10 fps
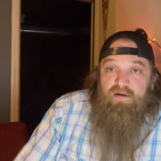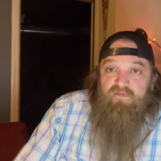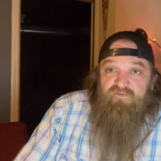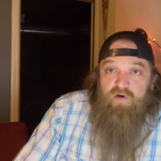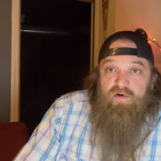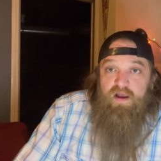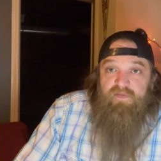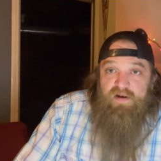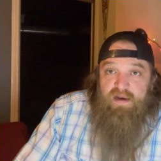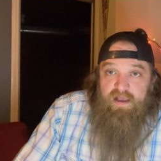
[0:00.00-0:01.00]
Vote on
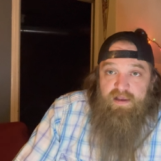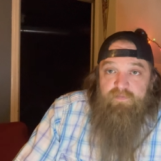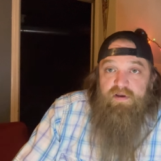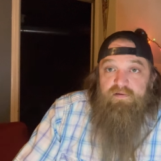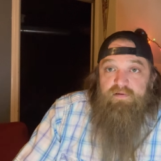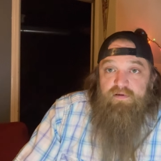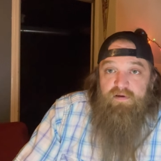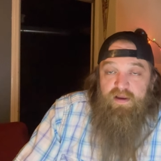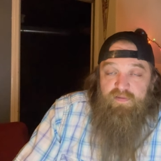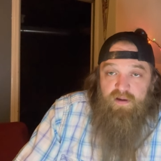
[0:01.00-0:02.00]
the name
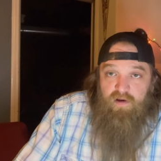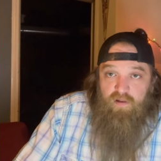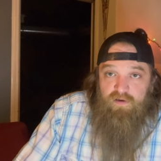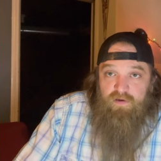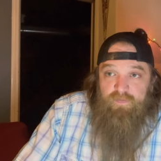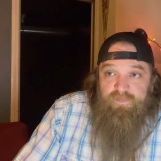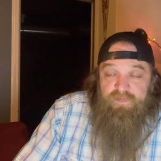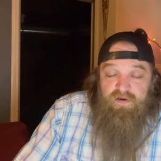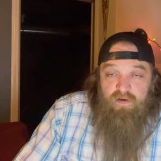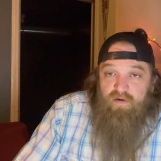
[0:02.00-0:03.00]
and the color.
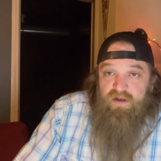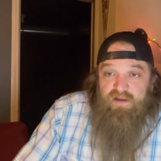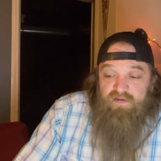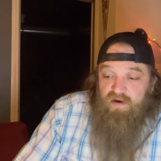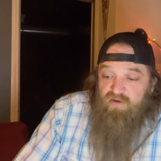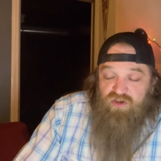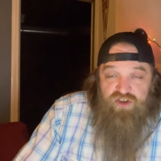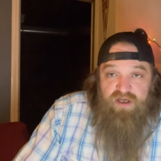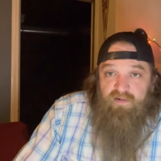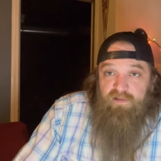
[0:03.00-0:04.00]
They're already in there. You
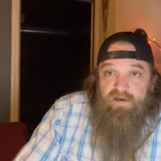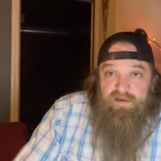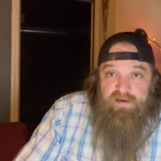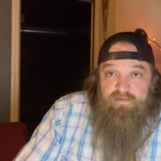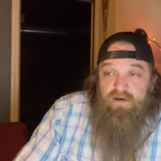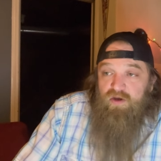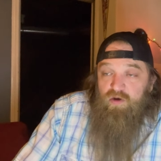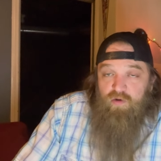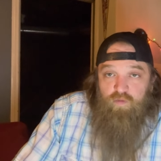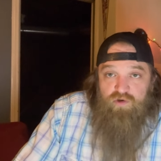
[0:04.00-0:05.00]
just got to like it.
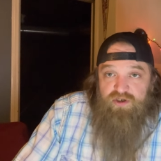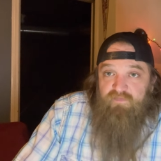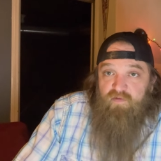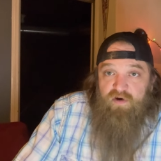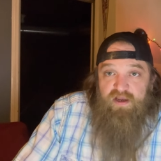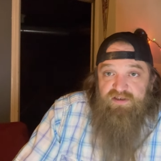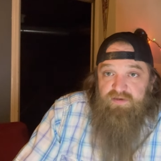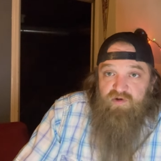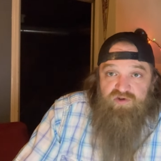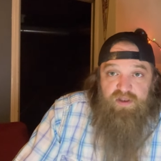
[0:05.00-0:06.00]
Whichever one has the
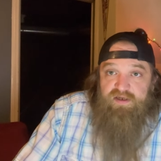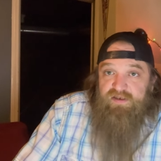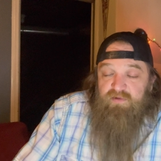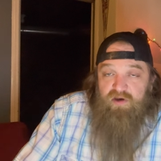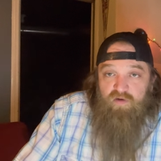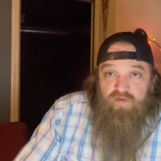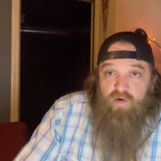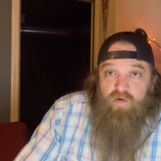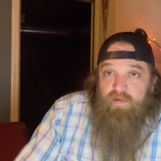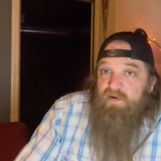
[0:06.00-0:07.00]
most likes, I'm going to go
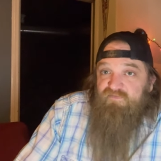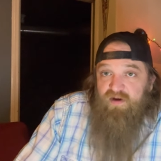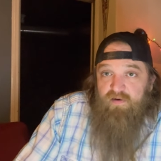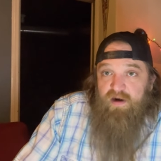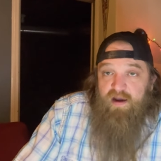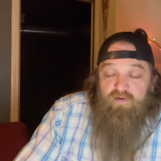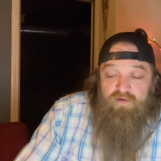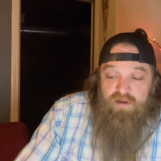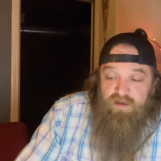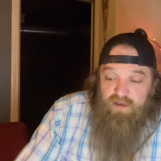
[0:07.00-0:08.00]
through. I'm going to figure it out.
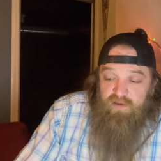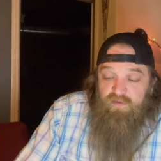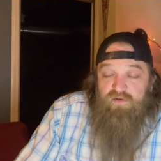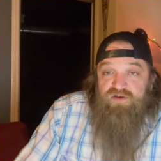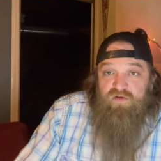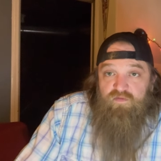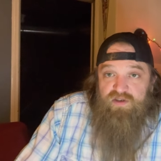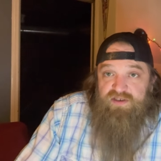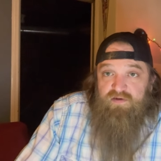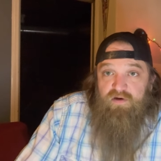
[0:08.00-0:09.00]
Those are the
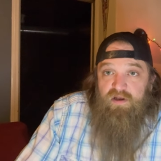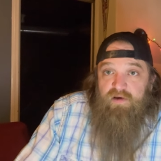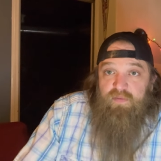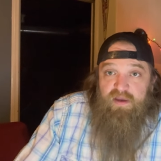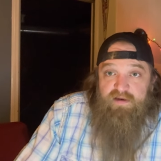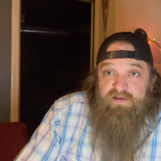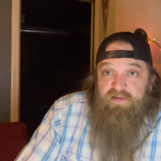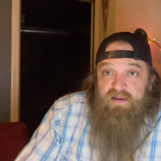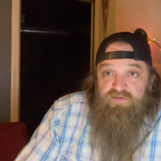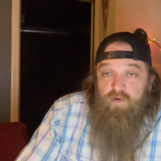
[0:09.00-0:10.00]
ones that are going to get picked, and
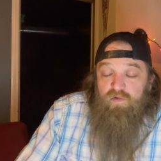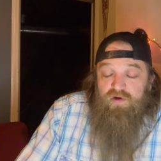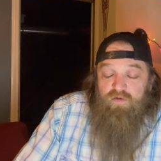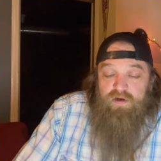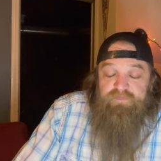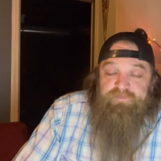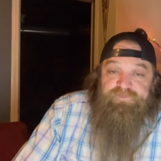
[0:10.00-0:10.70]
that's what we're doing.